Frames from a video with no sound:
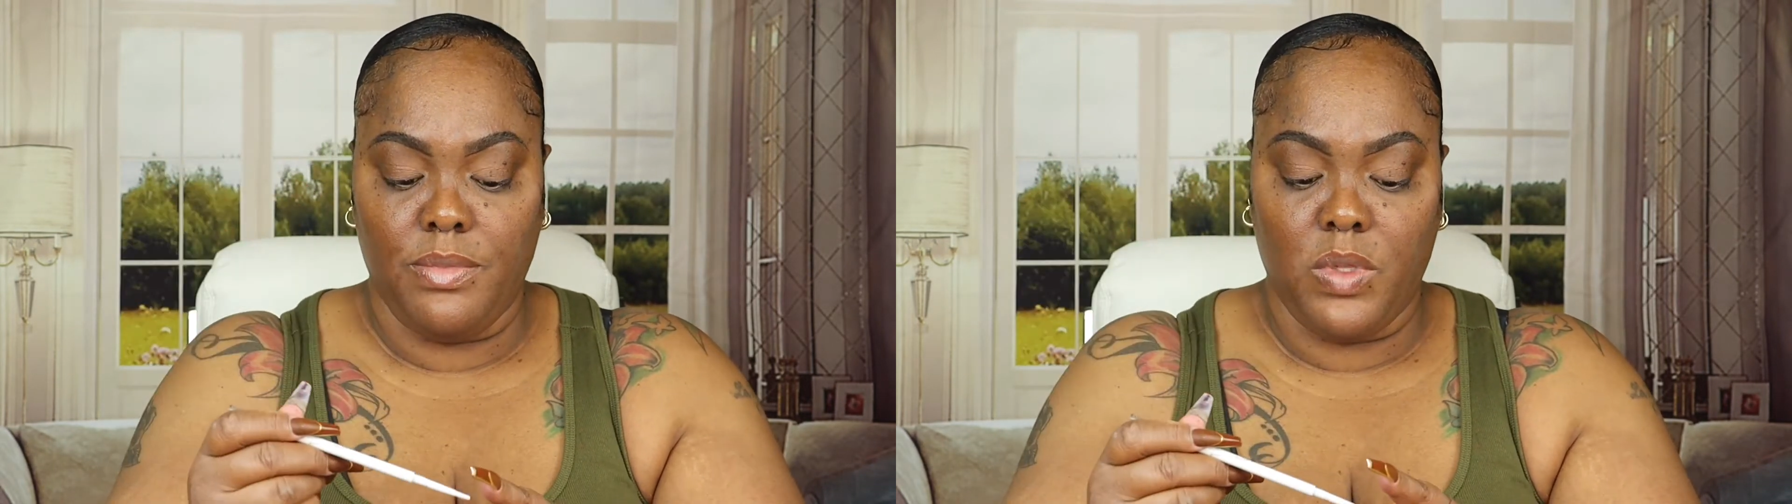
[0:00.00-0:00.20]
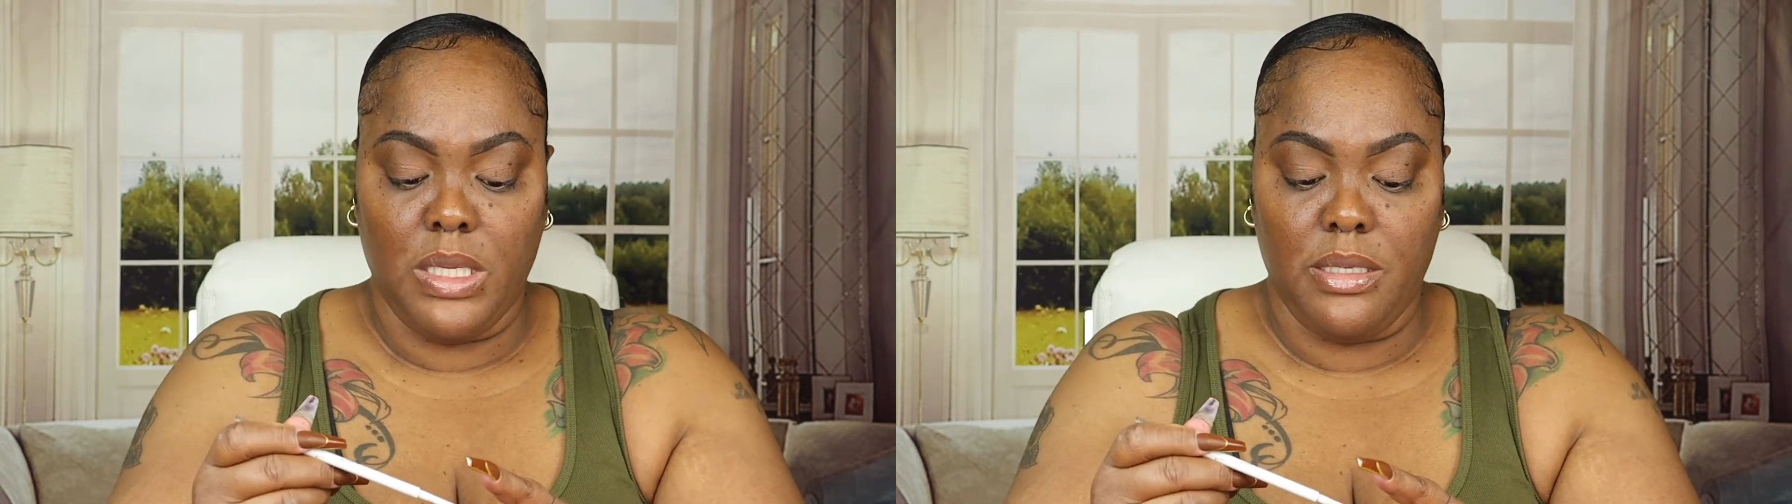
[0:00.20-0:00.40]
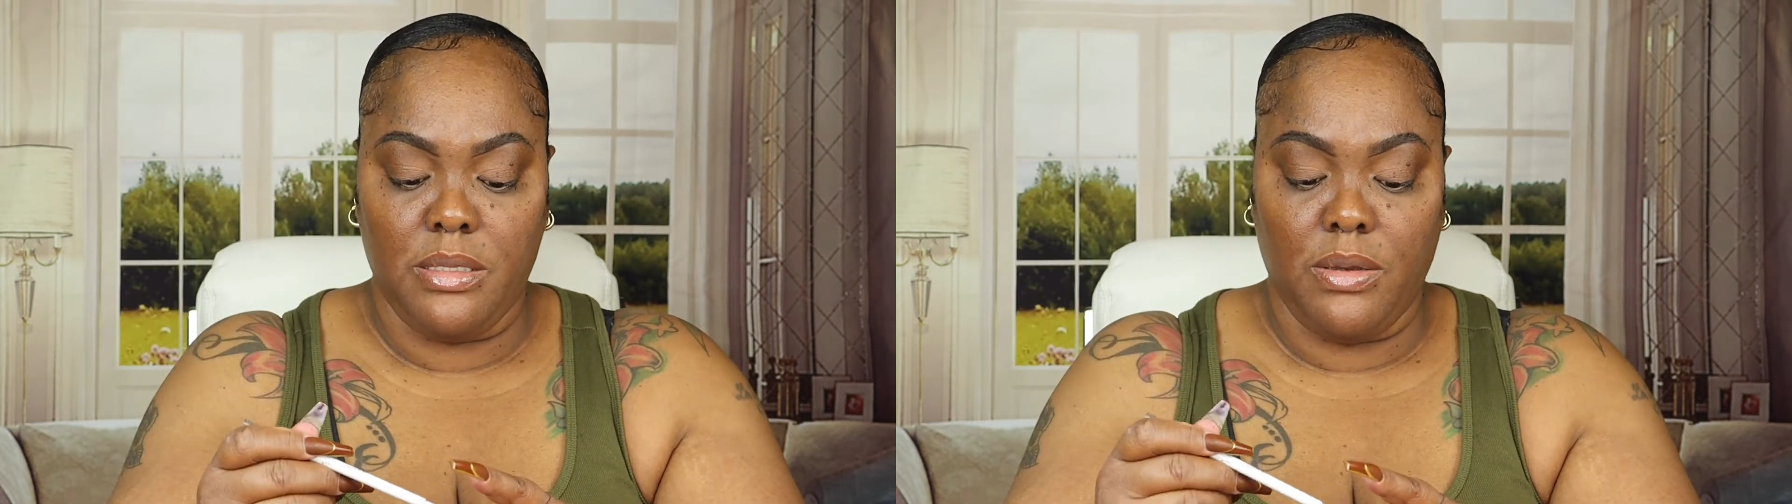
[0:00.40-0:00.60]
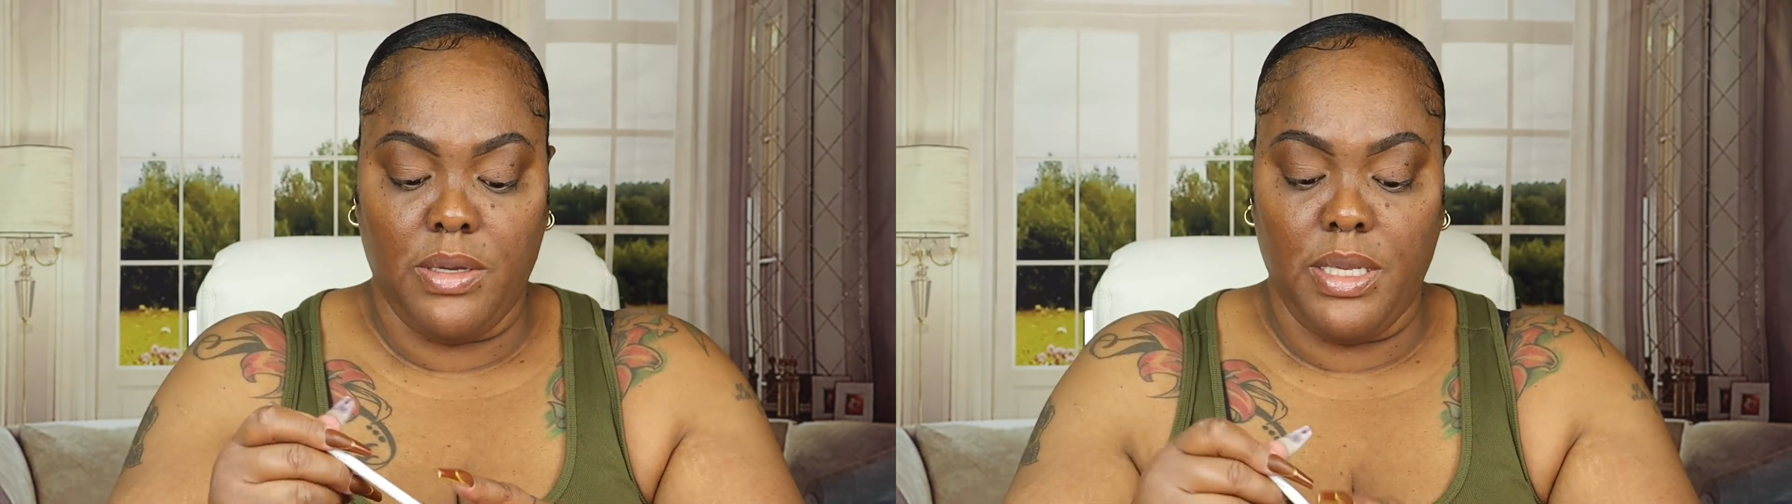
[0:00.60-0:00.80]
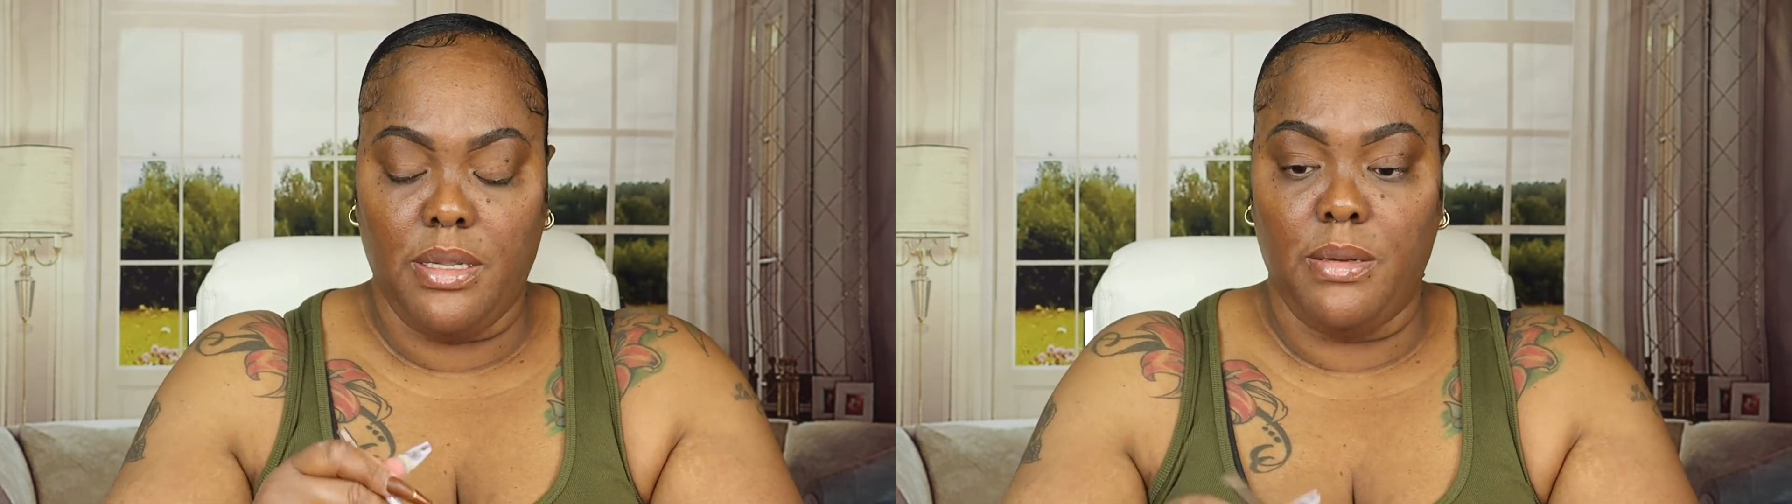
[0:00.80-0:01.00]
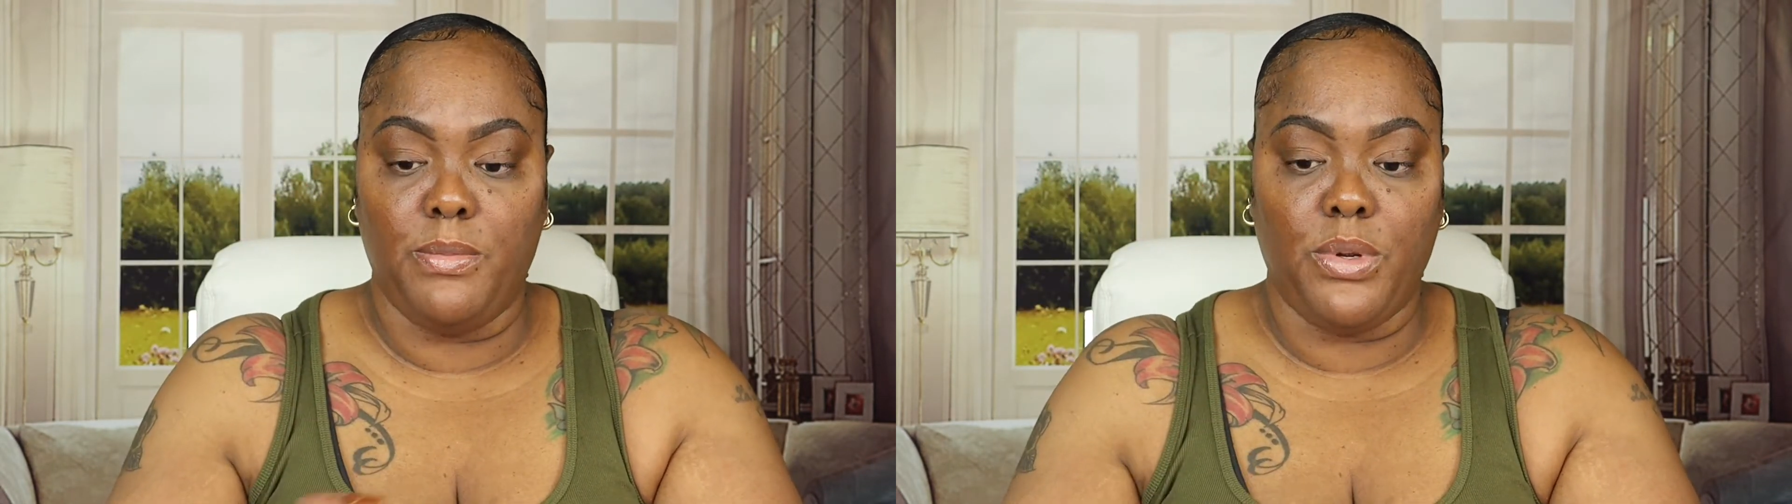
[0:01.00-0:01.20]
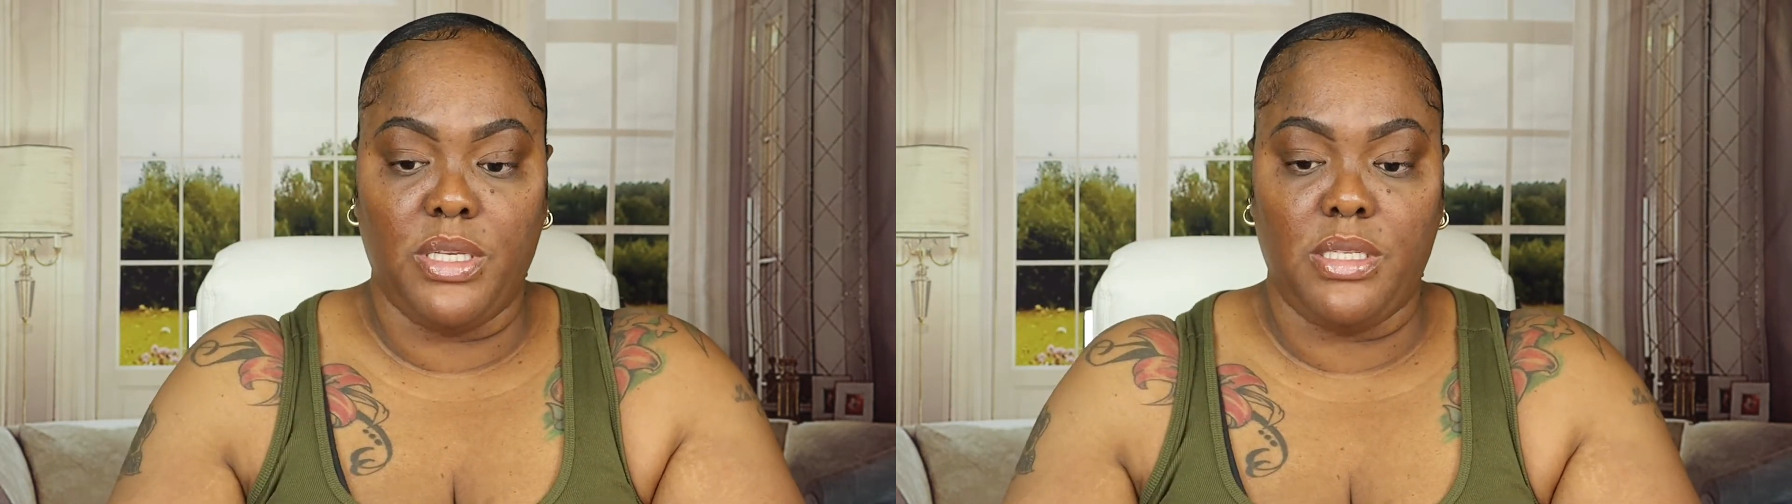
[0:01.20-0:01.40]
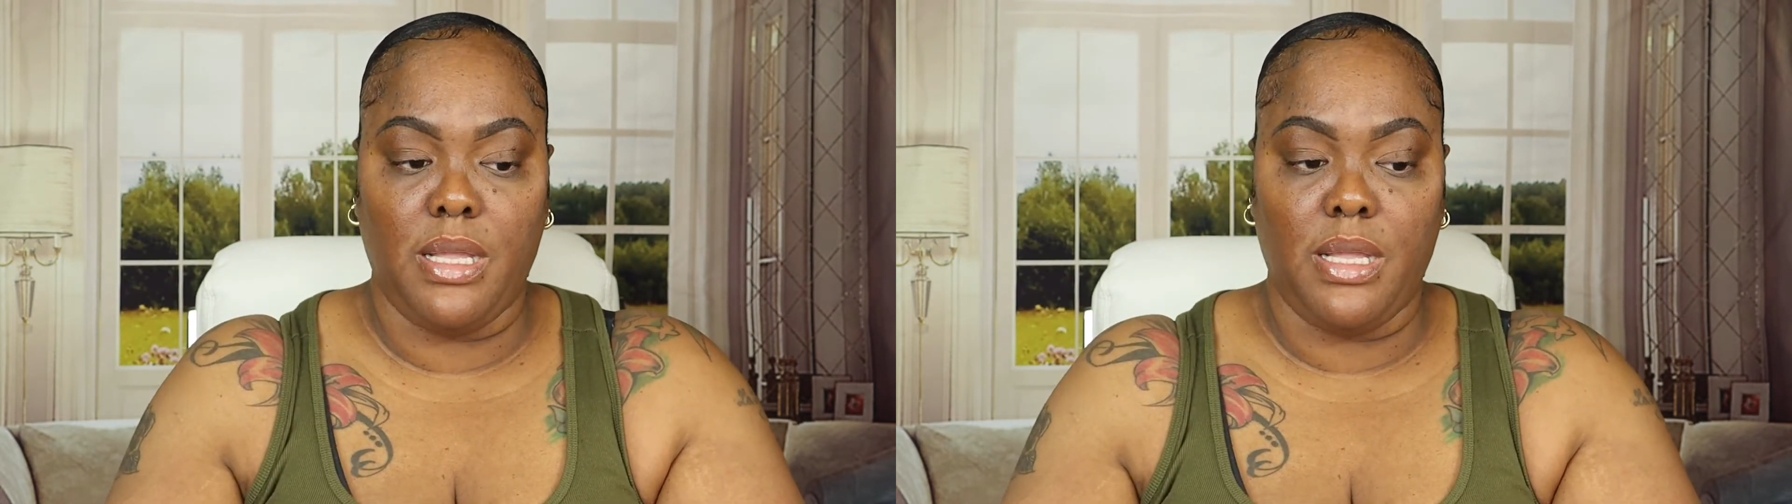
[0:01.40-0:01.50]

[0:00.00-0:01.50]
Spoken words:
Let's go ahead and brush